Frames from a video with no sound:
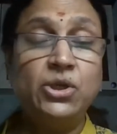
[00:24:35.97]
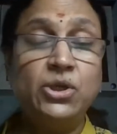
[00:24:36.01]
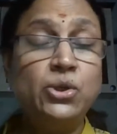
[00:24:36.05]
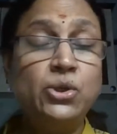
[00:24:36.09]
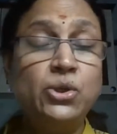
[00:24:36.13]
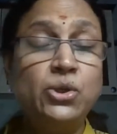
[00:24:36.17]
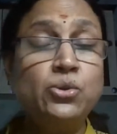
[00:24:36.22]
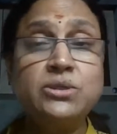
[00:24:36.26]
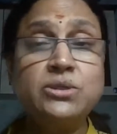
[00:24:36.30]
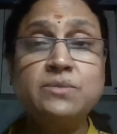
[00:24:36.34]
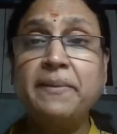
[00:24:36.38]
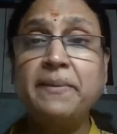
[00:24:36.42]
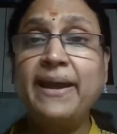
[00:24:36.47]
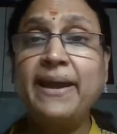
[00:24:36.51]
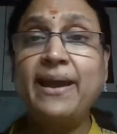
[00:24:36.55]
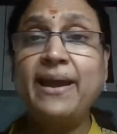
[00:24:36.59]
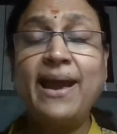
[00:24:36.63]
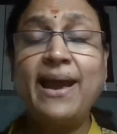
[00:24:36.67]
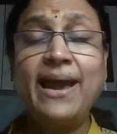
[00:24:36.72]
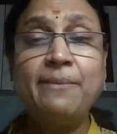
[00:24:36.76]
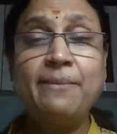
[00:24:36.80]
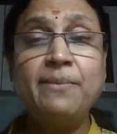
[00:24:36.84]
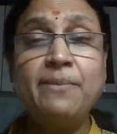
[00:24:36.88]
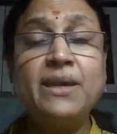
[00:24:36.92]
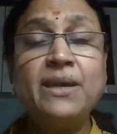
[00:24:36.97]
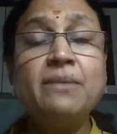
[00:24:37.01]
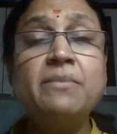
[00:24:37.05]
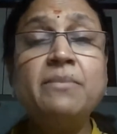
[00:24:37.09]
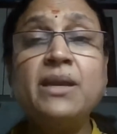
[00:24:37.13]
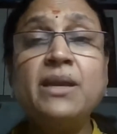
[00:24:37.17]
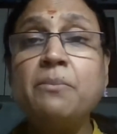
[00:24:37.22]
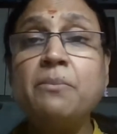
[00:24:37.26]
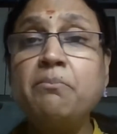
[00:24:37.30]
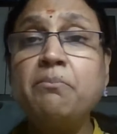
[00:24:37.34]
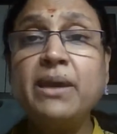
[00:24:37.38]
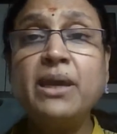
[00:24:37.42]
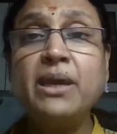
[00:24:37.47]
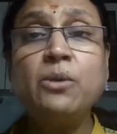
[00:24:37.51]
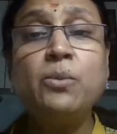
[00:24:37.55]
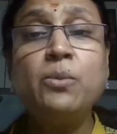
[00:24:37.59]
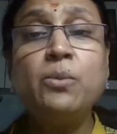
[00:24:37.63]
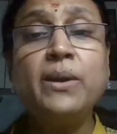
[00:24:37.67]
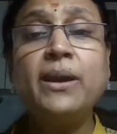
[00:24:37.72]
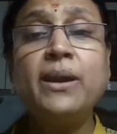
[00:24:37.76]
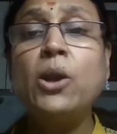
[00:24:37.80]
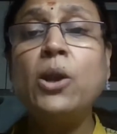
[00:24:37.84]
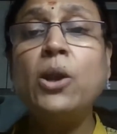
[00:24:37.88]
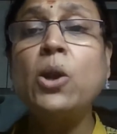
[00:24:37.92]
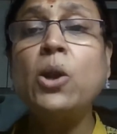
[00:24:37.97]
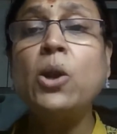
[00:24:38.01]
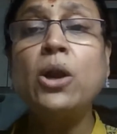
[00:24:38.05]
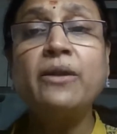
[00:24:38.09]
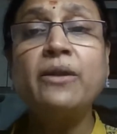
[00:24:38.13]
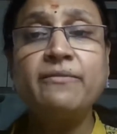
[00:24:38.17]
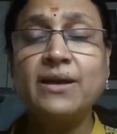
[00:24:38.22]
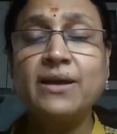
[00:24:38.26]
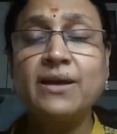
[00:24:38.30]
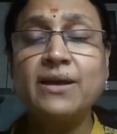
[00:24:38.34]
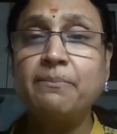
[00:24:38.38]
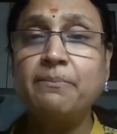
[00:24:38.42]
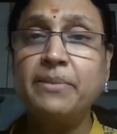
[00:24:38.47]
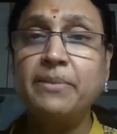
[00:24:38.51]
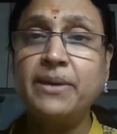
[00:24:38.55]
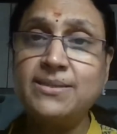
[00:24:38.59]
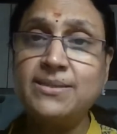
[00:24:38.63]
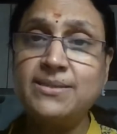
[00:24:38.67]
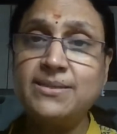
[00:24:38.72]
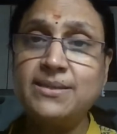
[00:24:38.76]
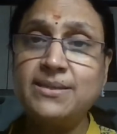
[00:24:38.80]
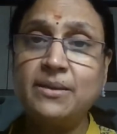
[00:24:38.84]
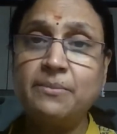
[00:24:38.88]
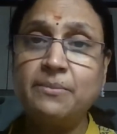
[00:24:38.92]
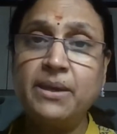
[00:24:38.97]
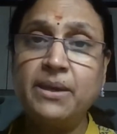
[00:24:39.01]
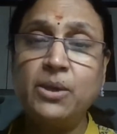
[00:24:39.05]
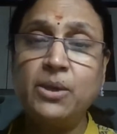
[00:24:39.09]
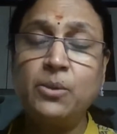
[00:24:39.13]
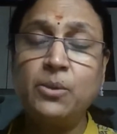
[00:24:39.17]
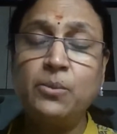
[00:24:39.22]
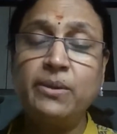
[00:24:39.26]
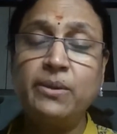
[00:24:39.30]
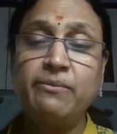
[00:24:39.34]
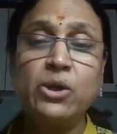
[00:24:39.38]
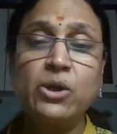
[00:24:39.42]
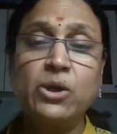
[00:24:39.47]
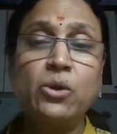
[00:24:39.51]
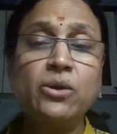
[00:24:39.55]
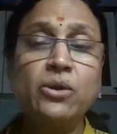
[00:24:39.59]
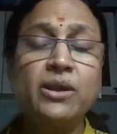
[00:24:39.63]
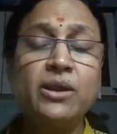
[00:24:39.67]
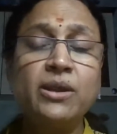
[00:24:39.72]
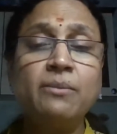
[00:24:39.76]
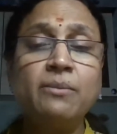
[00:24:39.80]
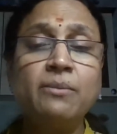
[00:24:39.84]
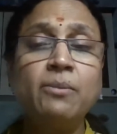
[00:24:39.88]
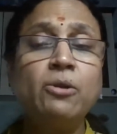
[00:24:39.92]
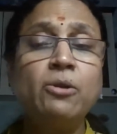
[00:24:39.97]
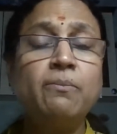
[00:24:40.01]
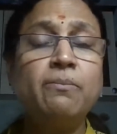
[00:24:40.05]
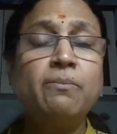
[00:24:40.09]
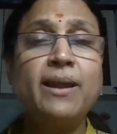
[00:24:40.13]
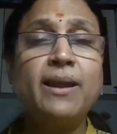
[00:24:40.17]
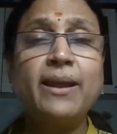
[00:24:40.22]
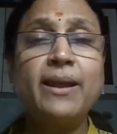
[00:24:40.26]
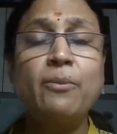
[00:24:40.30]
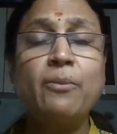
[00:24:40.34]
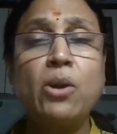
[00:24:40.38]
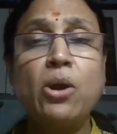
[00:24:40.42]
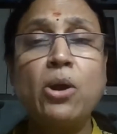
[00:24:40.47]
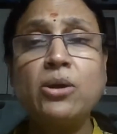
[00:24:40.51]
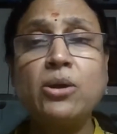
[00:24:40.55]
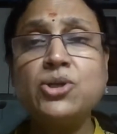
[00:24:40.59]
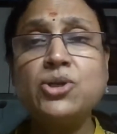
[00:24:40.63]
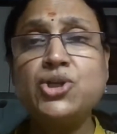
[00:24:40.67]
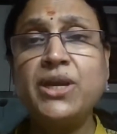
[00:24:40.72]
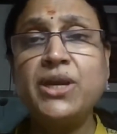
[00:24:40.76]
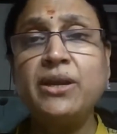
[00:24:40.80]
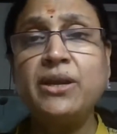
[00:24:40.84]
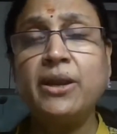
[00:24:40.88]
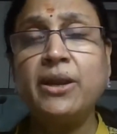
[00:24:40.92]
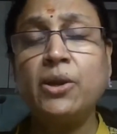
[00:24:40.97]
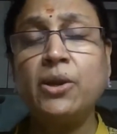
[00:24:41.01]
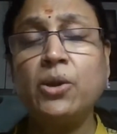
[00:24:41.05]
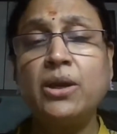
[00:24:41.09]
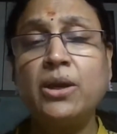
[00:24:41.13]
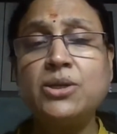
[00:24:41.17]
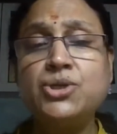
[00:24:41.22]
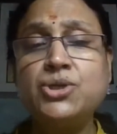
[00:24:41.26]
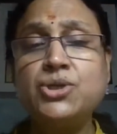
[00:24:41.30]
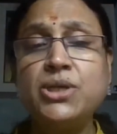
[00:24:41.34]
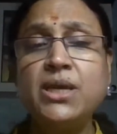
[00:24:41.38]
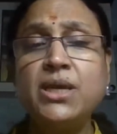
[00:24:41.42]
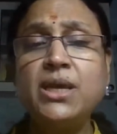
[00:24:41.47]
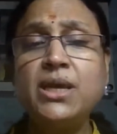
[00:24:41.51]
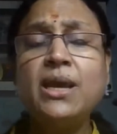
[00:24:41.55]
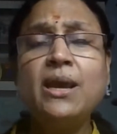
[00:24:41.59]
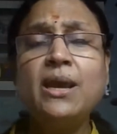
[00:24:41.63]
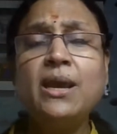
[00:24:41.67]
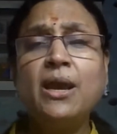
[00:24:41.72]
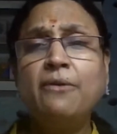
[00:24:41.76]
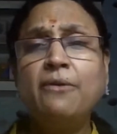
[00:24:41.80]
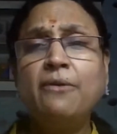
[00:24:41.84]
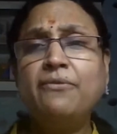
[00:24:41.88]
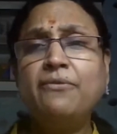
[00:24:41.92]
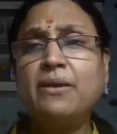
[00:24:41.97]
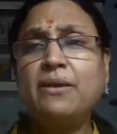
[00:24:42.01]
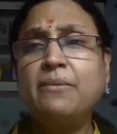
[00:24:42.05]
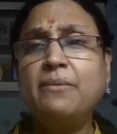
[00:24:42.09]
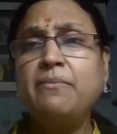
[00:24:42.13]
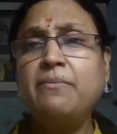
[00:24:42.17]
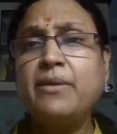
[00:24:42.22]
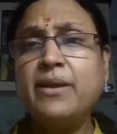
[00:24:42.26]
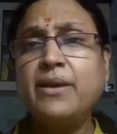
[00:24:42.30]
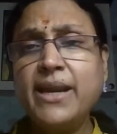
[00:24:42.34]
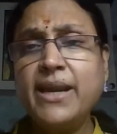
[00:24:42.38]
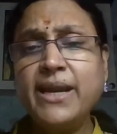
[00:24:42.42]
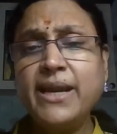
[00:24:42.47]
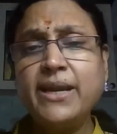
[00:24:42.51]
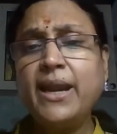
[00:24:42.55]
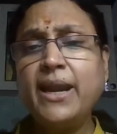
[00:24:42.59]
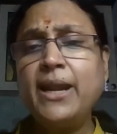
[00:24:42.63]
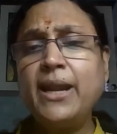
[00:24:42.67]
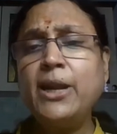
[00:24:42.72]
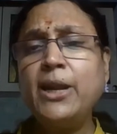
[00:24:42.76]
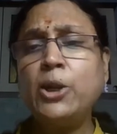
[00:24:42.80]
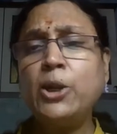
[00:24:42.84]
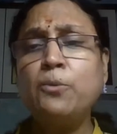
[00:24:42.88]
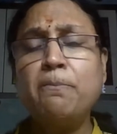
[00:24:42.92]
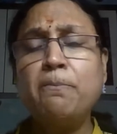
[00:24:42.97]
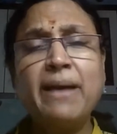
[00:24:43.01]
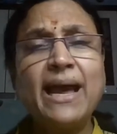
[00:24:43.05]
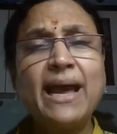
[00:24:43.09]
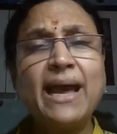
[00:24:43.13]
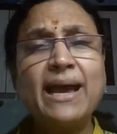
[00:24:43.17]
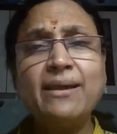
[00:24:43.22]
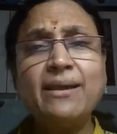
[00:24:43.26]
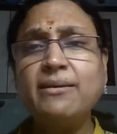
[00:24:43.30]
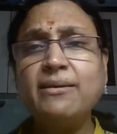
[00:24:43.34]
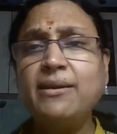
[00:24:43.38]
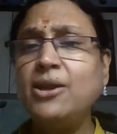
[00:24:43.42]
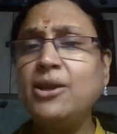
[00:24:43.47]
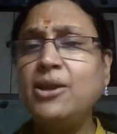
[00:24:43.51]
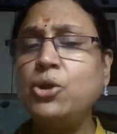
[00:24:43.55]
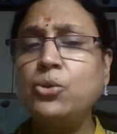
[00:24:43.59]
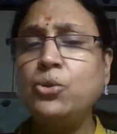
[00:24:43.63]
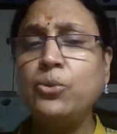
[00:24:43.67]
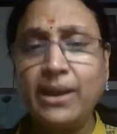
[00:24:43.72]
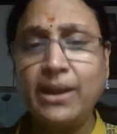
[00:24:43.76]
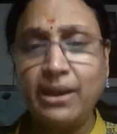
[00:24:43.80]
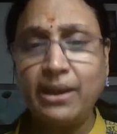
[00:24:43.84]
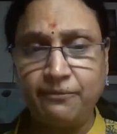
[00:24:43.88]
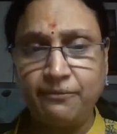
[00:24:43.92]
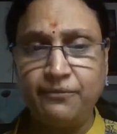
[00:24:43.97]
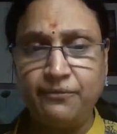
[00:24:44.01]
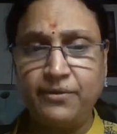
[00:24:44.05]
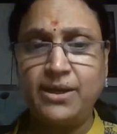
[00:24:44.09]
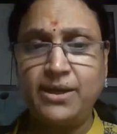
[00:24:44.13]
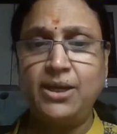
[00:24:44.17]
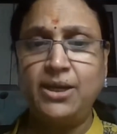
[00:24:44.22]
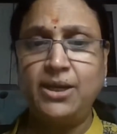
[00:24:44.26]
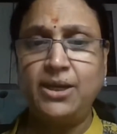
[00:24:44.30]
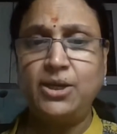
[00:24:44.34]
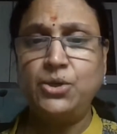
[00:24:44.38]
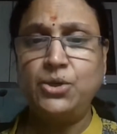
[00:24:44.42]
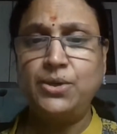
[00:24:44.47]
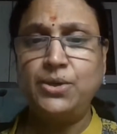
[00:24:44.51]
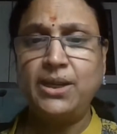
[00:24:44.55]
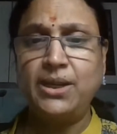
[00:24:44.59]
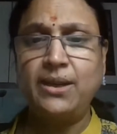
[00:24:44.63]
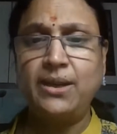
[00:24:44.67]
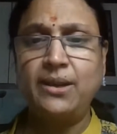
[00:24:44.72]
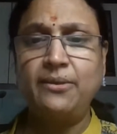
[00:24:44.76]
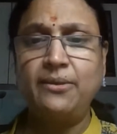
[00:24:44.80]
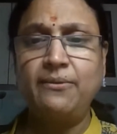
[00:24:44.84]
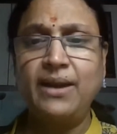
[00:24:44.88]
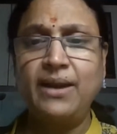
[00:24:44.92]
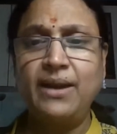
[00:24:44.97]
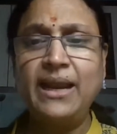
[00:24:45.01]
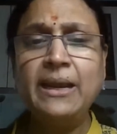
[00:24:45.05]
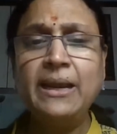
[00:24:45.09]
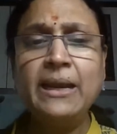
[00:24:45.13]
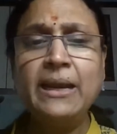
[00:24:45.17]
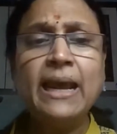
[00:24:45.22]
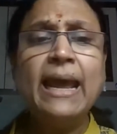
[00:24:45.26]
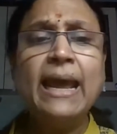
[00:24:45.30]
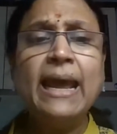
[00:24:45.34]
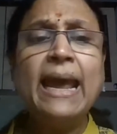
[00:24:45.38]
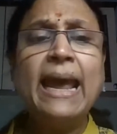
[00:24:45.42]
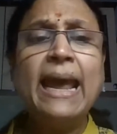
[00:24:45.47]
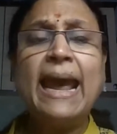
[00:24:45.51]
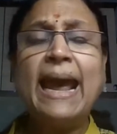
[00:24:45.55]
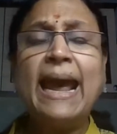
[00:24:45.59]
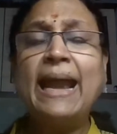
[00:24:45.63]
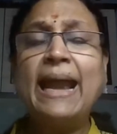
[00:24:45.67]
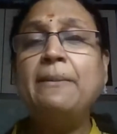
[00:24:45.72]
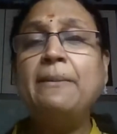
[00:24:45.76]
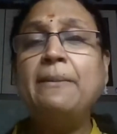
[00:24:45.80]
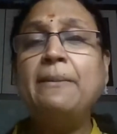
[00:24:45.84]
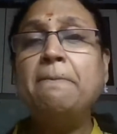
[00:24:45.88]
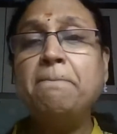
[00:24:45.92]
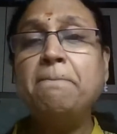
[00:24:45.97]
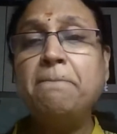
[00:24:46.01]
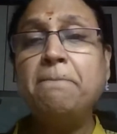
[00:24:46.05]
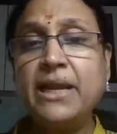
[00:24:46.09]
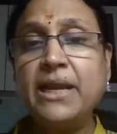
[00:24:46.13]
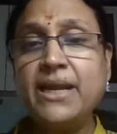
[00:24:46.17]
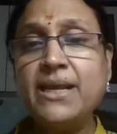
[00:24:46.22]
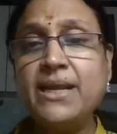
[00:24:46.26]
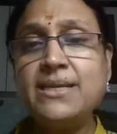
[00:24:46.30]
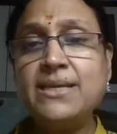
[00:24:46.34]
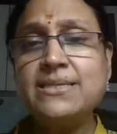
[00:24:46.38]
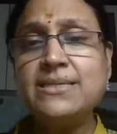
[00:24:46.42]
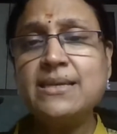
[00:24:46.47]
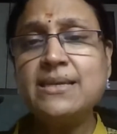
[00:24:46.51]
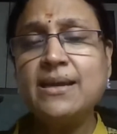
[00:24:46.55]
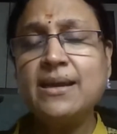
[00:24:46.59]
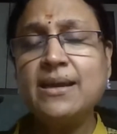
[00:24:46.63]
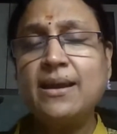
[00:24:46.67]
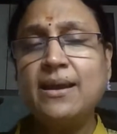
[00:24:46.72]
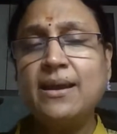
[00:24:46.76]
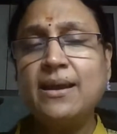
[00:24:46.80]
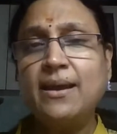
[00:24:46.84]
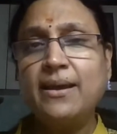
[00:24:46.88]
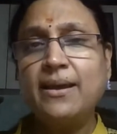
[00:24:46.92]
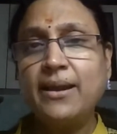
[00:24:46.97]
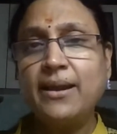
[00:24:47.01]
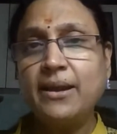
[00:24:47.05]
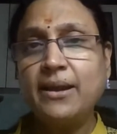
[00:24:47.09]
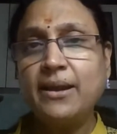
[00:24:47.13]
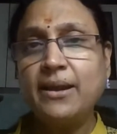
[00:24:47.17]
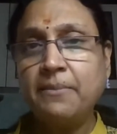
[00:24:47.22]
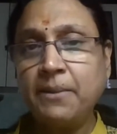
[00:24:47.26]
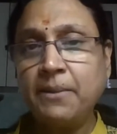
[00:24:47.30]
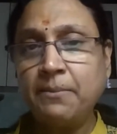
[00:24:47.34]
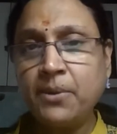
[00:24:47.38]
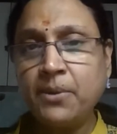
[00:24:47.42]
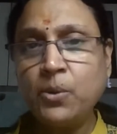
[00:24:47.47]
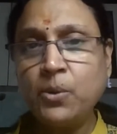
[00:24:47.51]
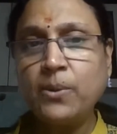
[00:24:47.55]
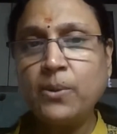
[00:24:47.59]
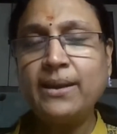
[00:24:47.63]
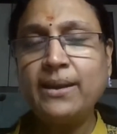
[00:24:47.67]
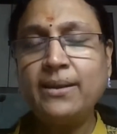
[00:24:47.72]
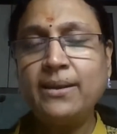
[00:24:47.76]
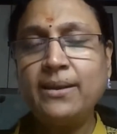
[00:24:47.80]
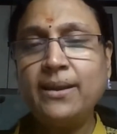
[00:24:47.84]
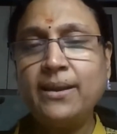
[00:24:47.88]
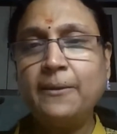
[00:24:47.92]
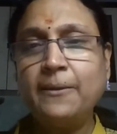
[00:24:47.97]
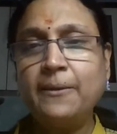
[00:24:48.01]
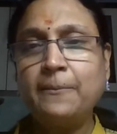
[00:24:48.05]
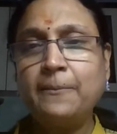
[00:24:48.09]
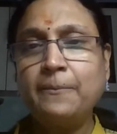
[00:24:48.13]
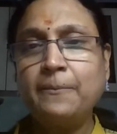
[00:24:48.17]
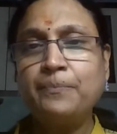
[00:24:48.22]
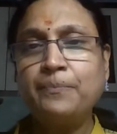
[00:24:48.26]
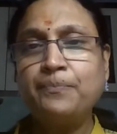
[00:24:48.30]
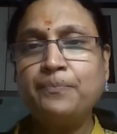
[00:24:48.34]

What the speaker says: used by IBM in a big and a lot of companies in a big way. We're talking about blockchain technology from retail to banking to everything today, right? And please remember one thing: